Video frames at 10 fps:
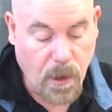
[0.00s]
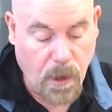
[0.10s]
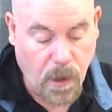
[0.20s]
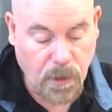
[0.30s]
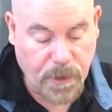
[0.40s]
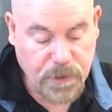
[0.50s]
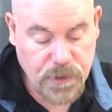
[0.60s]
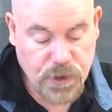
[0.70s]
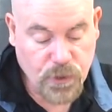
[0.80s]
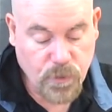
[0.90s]
All I
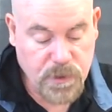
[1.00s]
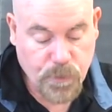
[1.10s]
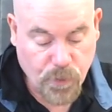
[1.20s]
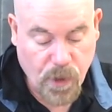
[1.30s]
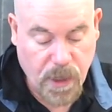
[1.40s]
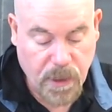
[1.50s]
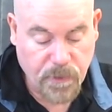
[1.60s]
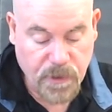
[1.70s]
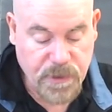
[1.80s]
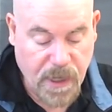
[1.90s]
could do was pray
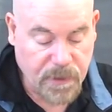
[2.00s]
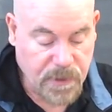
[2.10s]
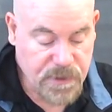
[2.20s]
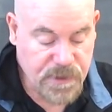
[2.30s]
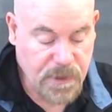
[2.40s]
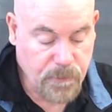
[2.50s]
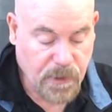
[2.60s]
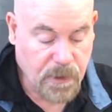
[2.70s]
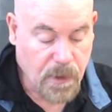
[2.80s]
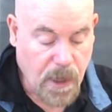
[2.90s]
that Dan had seen
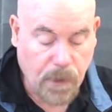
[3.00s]
me